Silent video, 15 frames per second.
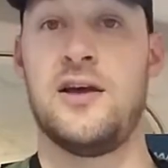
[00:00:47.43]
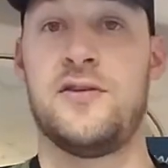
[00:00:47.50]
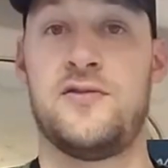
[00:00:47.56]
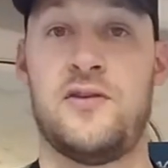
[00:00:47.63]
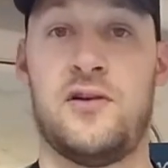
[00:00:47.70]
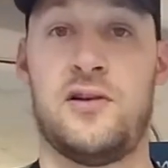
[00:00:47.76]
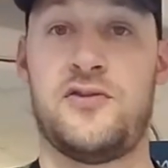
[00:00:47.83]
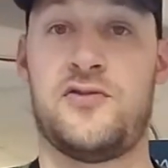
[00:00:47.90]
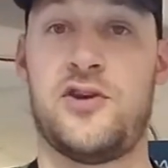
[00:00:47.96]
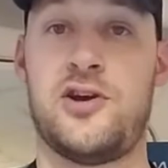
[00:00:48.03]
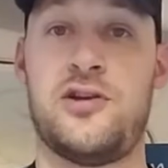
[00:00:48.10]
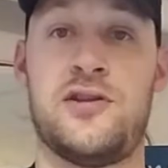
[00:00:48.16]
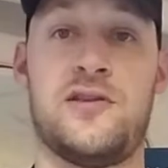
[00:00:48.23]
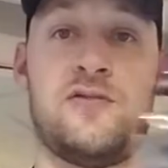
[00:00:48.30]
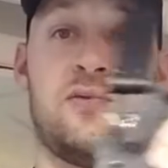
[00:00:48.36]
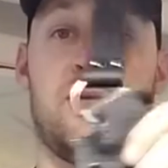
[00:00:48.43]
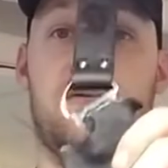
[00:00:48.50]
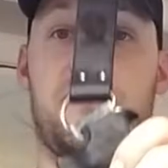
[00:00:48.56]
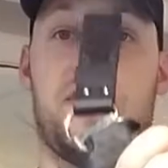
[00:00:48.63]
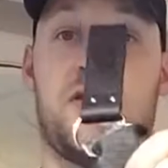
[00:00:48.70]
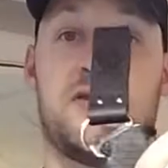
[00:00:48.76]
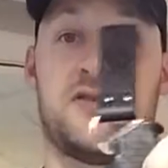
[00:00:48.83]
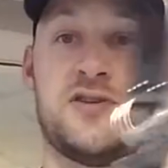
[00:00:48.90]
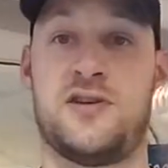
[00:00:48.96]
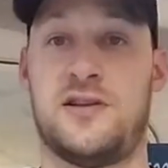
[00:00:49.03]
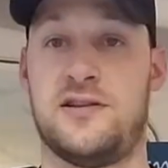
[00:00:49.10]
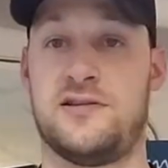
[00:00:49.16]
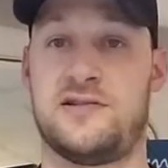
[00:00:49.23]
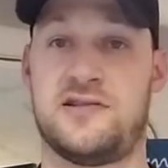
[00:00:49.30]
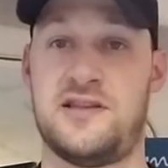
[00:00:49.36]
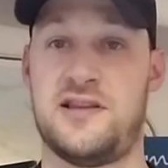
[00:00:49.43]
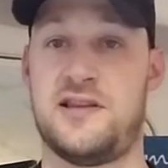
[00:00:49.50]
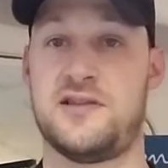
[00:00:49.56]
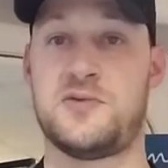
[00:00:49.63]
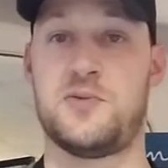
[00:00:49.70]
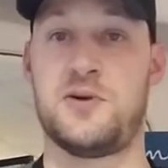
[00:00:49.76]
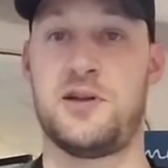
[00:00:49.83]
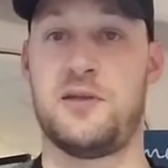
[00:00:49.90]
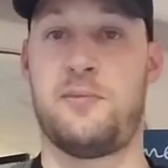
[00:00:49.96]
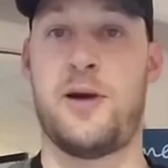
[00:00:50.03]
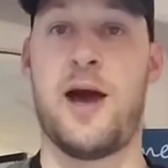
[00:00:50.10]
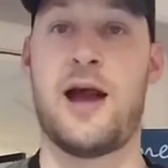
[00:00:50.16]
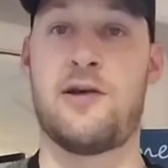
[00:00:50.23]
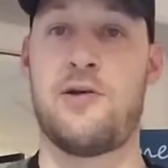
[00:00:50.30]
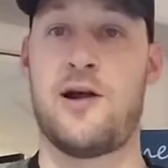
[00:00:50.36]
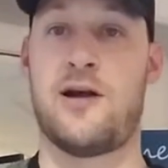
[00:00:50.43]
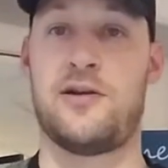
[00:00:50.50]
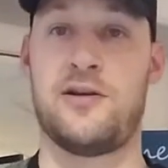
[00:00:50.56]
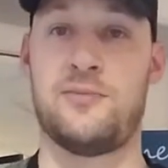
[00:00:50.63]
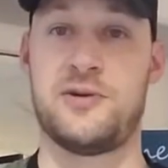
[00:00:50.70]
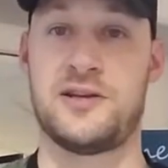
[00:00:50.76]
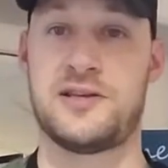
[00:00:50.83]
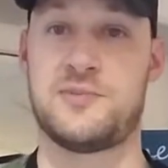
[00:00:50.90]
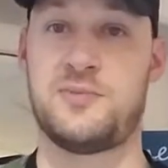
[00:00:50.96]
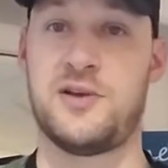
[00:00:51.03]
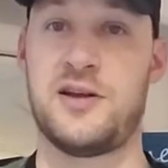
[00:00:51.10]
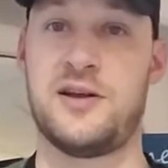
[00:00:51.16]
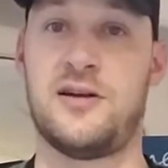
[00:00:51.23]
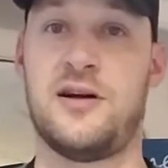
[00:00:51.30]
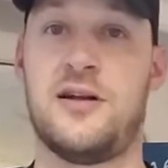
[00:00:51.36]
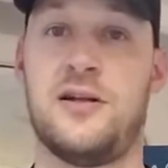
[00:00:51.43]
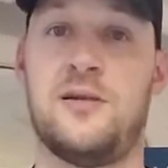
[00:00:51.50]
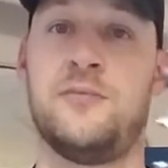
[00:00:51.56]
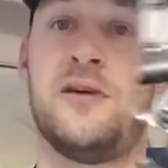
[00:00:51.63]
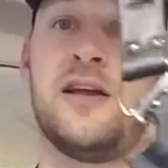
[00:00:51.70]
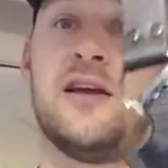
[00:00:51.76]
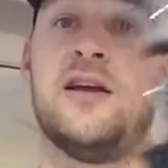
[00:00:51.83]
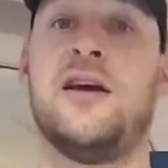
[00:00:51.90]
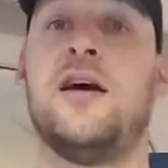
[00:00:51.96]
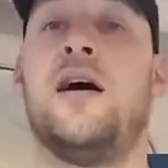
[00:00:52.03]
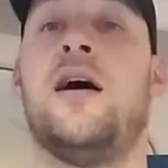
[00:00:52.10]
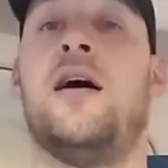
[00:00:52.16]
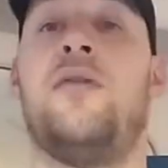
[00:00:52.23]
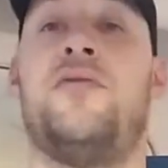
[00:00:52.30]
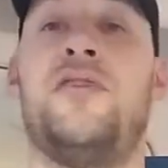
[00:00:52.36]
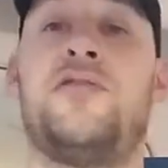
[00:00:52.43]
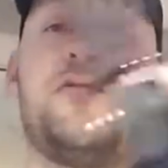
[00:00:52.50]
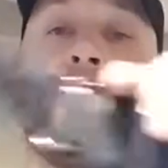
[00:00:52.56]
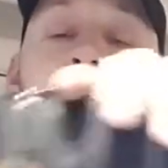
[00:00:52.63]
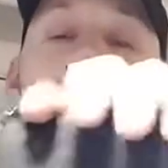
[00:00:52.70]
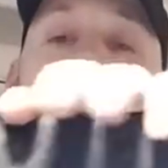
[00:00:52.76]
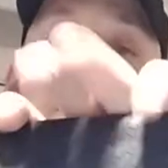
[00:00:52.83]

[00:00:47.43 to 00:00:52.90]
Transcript: So I'll show you this one first. You can see this one in the background. I'm gonna explain it all in a minute. This one